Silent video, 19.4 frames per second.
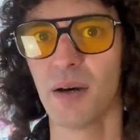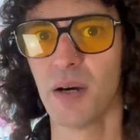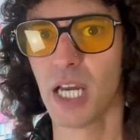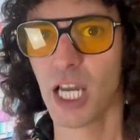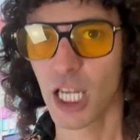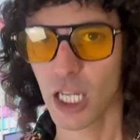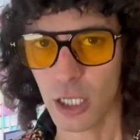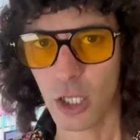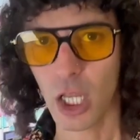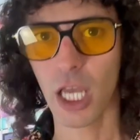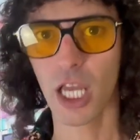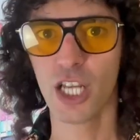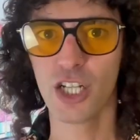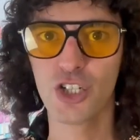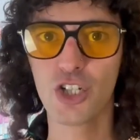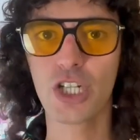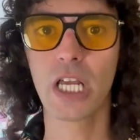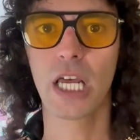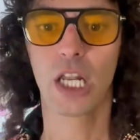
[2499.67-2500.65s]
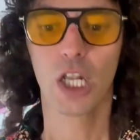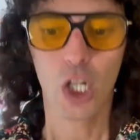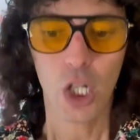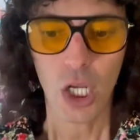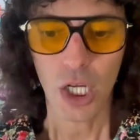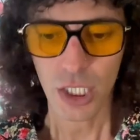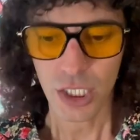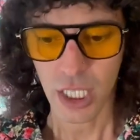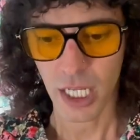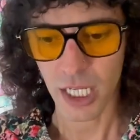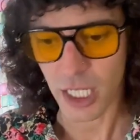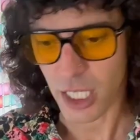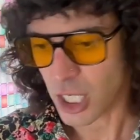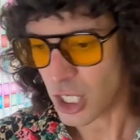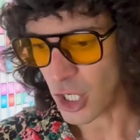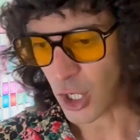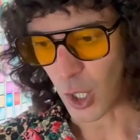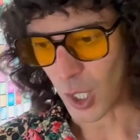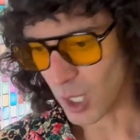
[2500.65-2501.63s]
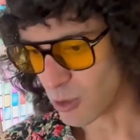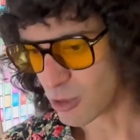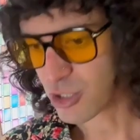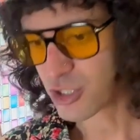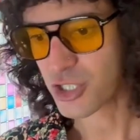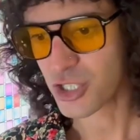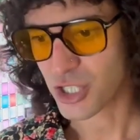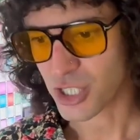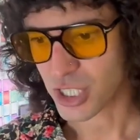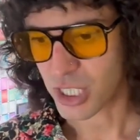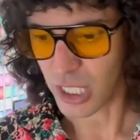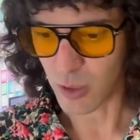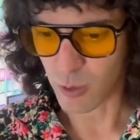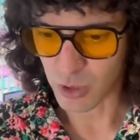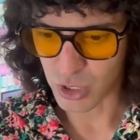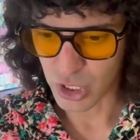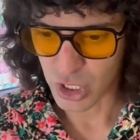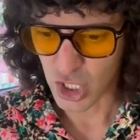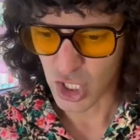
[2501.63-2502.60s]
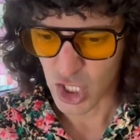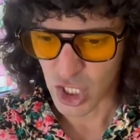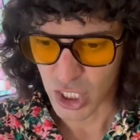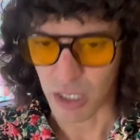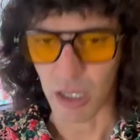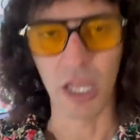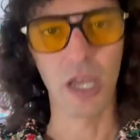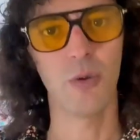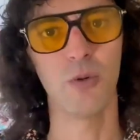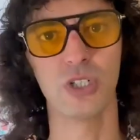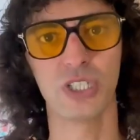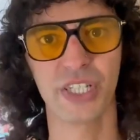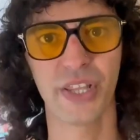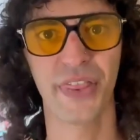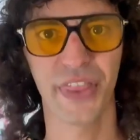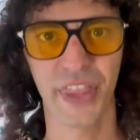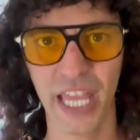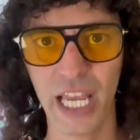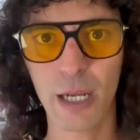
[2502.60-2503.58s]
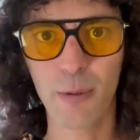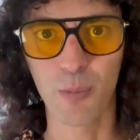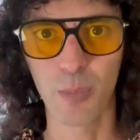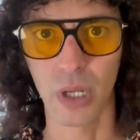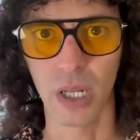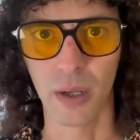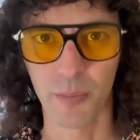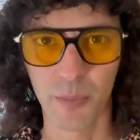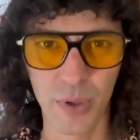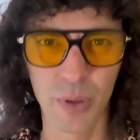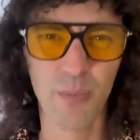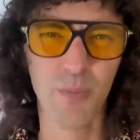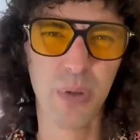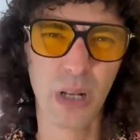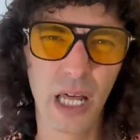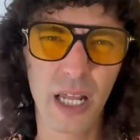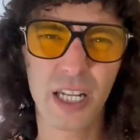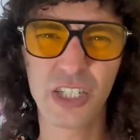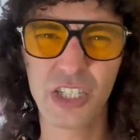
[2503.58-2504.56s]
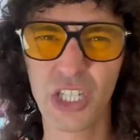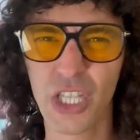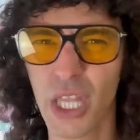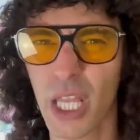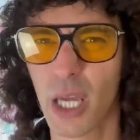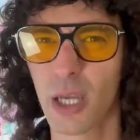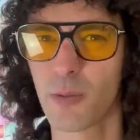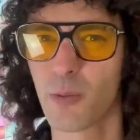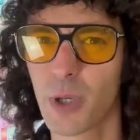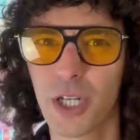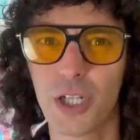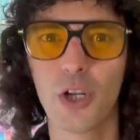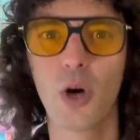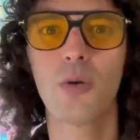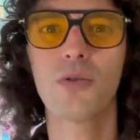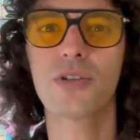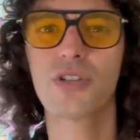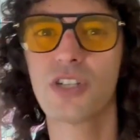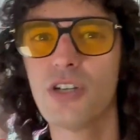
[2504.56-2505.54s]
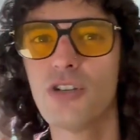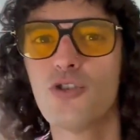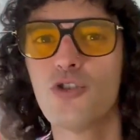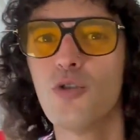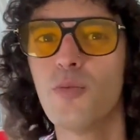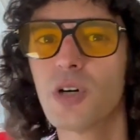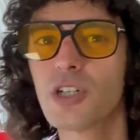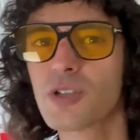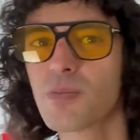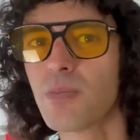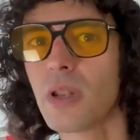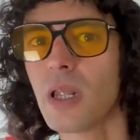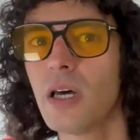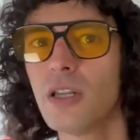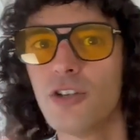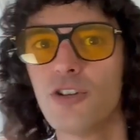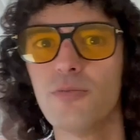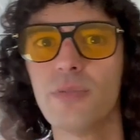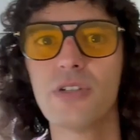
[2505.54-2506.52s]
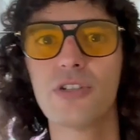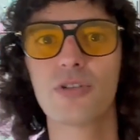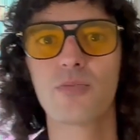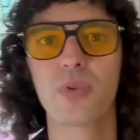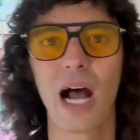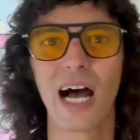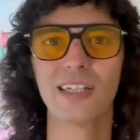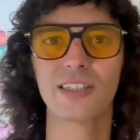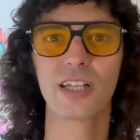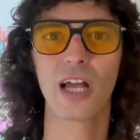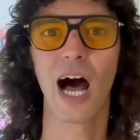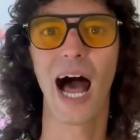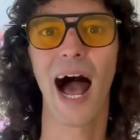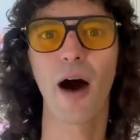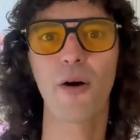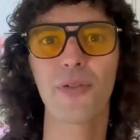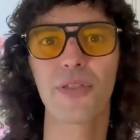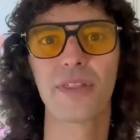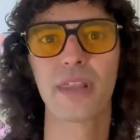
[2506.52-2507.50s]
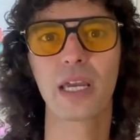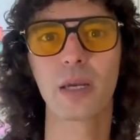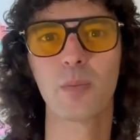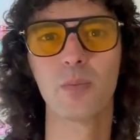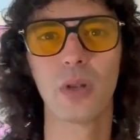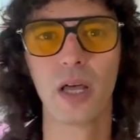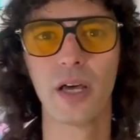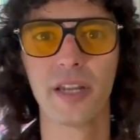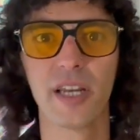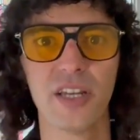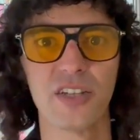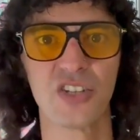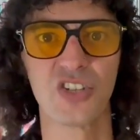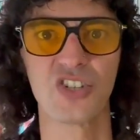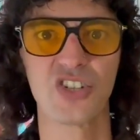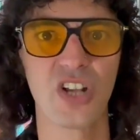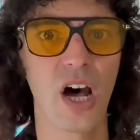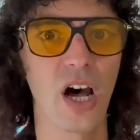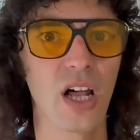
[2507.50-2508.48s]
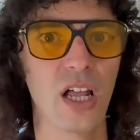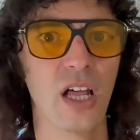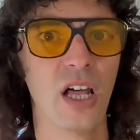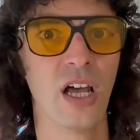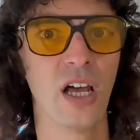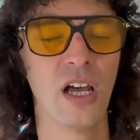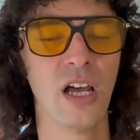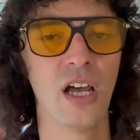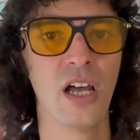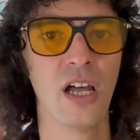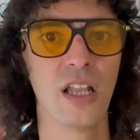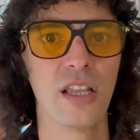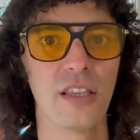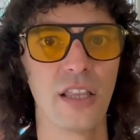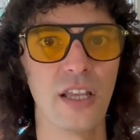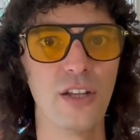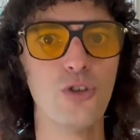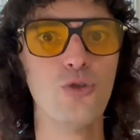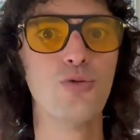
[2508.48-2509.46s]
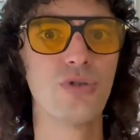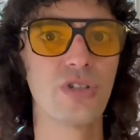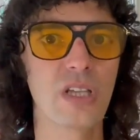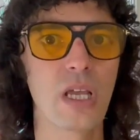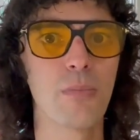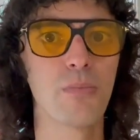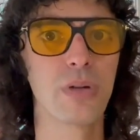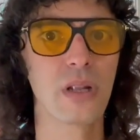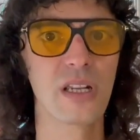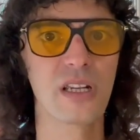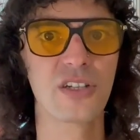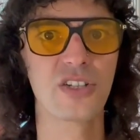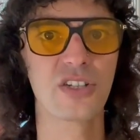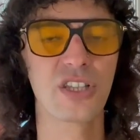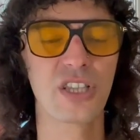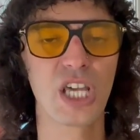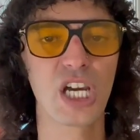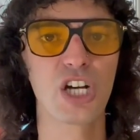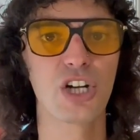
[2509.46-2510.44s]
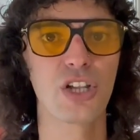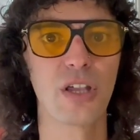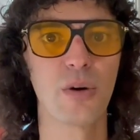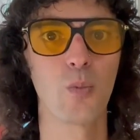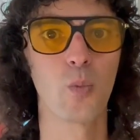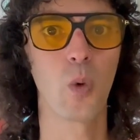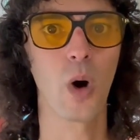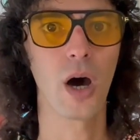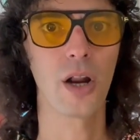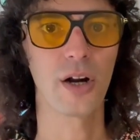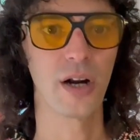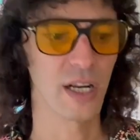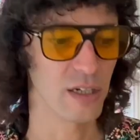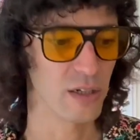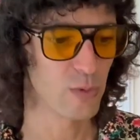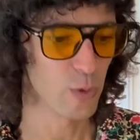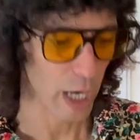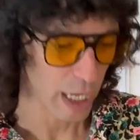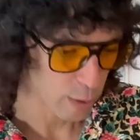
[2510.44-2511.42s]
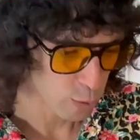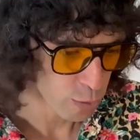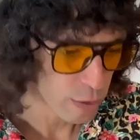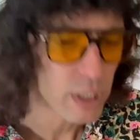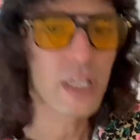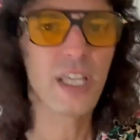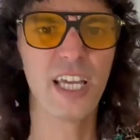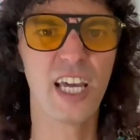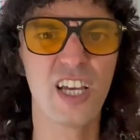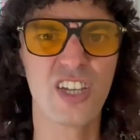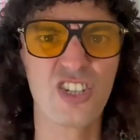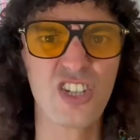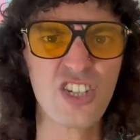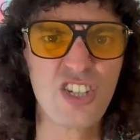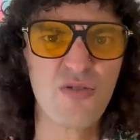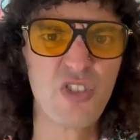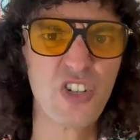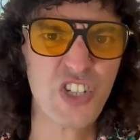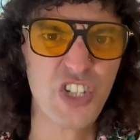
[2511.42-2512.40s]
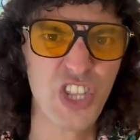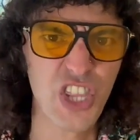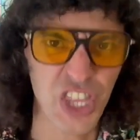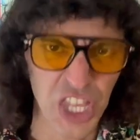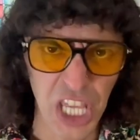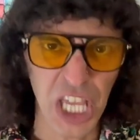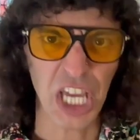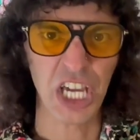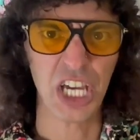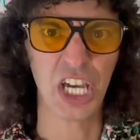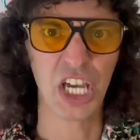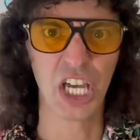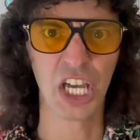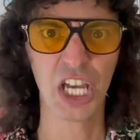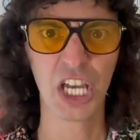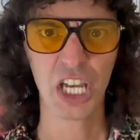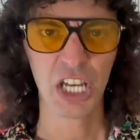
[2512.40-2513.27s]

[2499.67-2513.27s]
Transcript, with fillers: It, it, just, it looked like, you know, it was just, it was, it was thick blood. Blood is thick. When you don't see too much blood, you'll be surprised at how thick blood is. It's not, they do say blood is thicker than water, and it really is because it was thick.